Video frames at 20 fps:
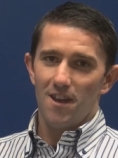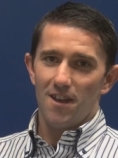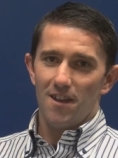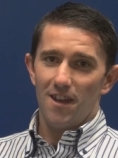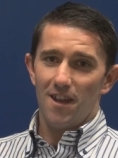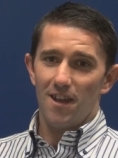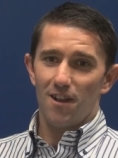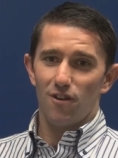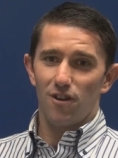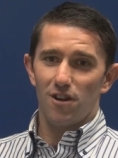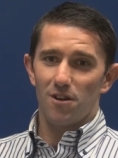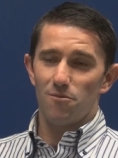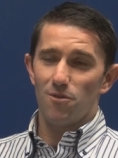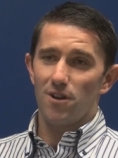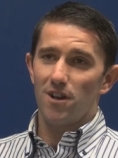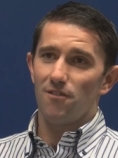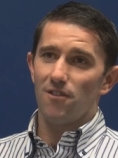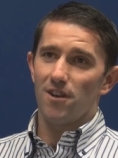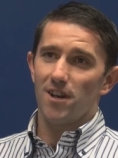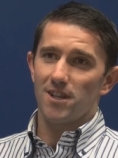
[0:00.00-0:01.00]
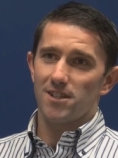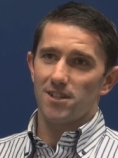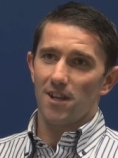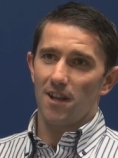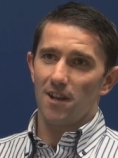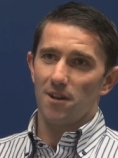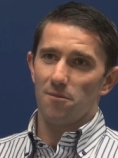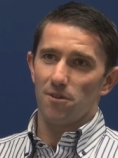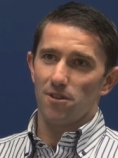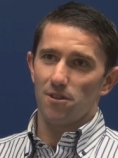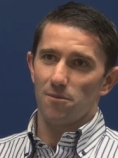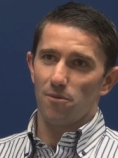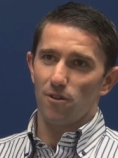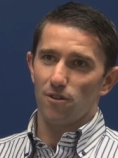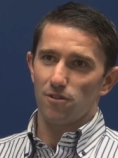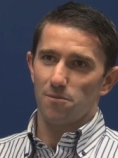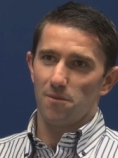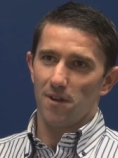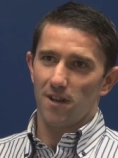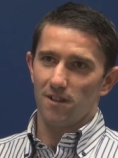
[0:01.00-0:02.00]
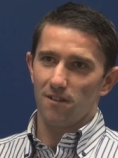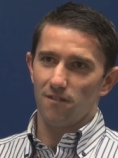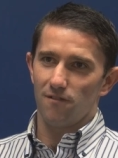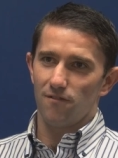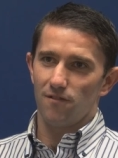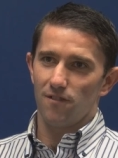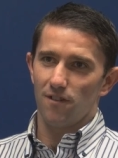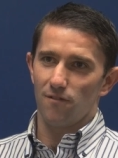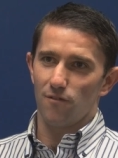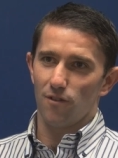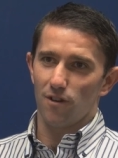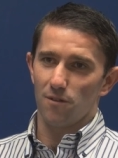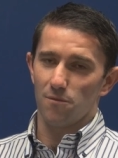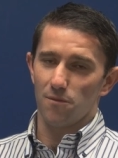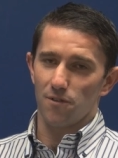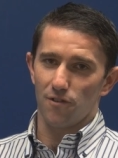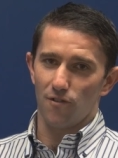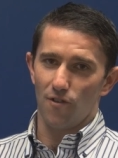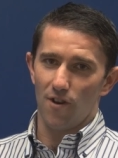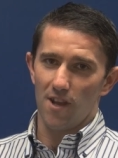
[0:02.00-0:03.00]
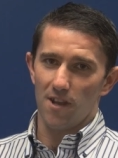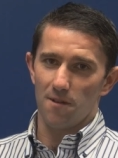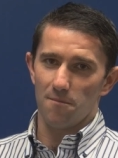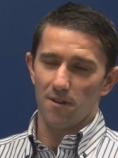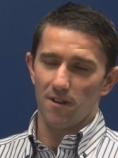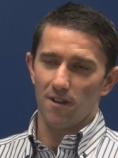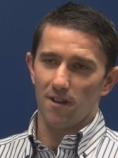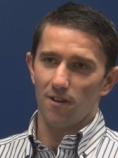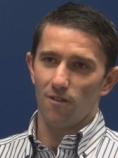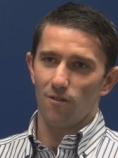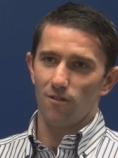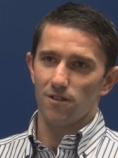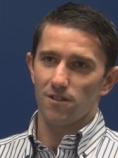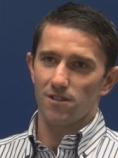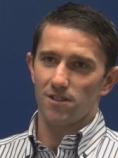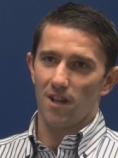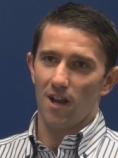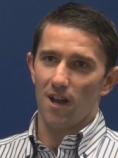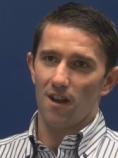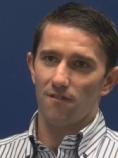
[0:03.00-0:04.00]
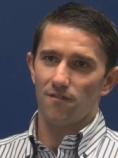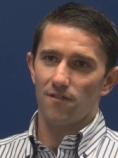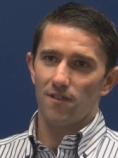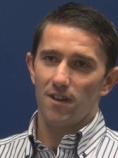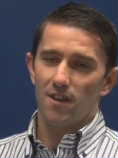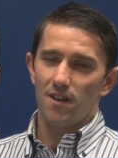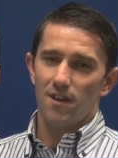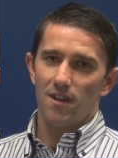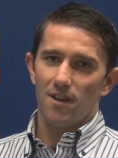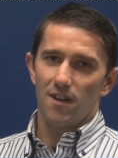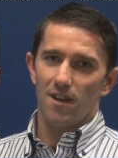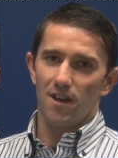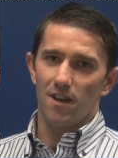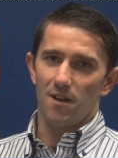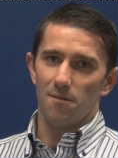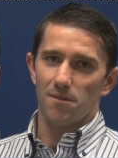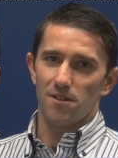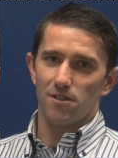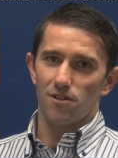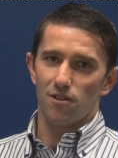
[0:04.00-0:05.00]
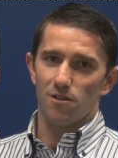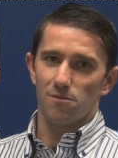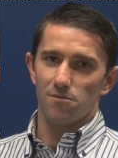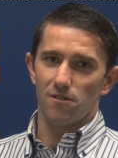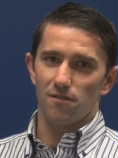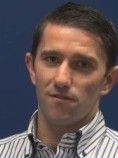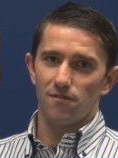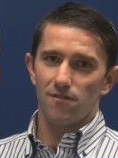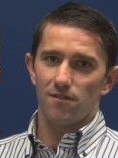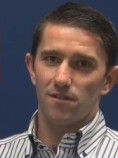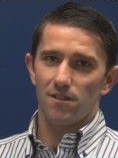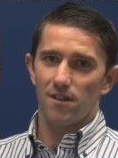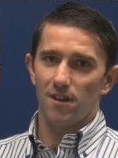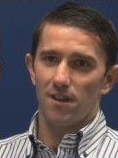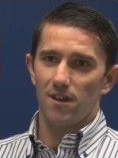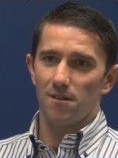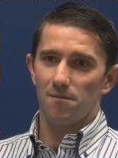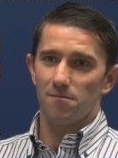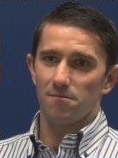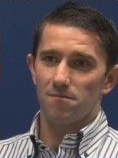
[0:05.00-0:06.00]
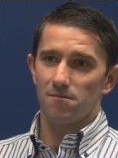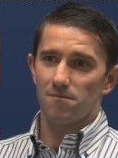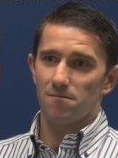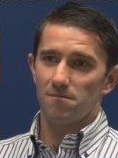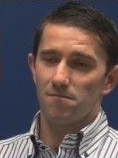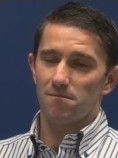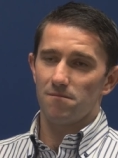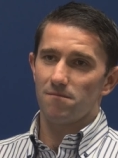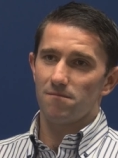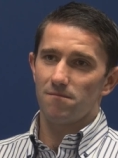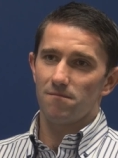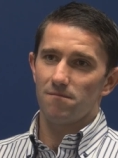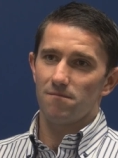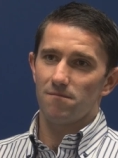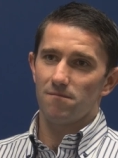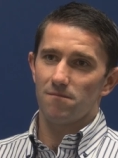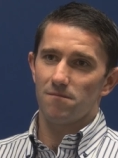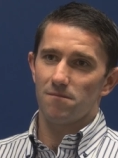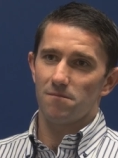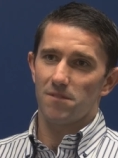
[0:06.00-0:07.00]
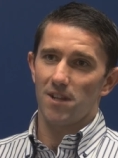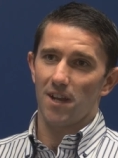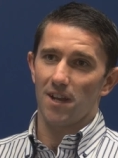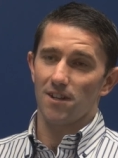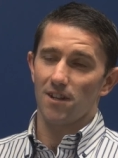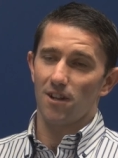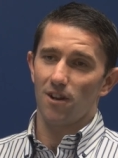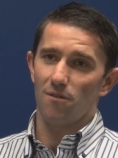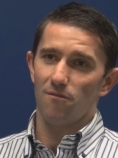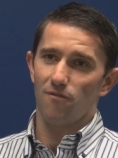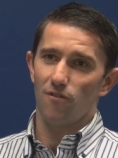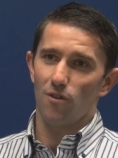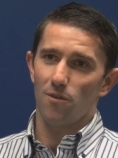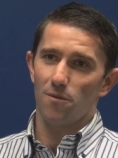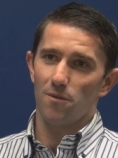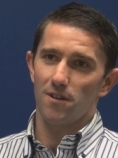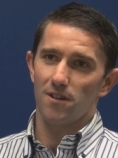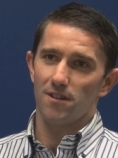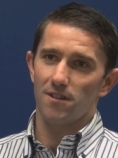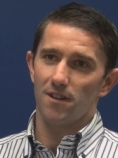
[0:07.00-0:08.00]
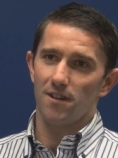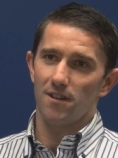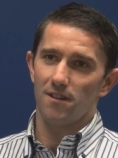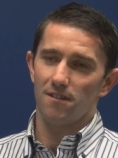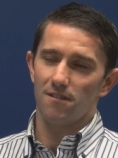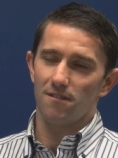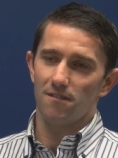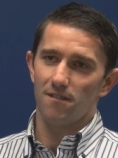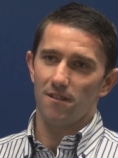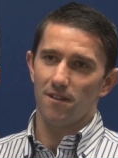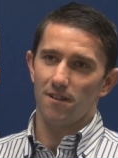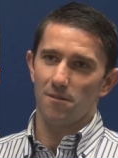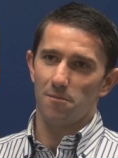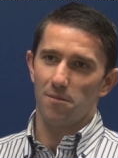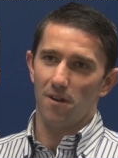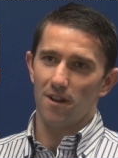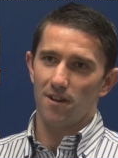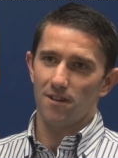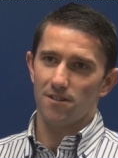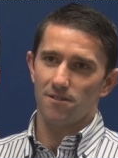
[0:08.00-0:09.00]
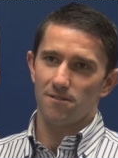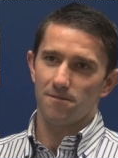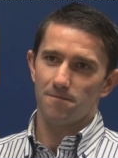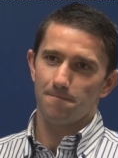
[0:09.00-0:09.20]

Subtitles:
yeah, look, I'm really, really excited about the prospect of working with Graham and all the staff in terms of taking the club forward and the players.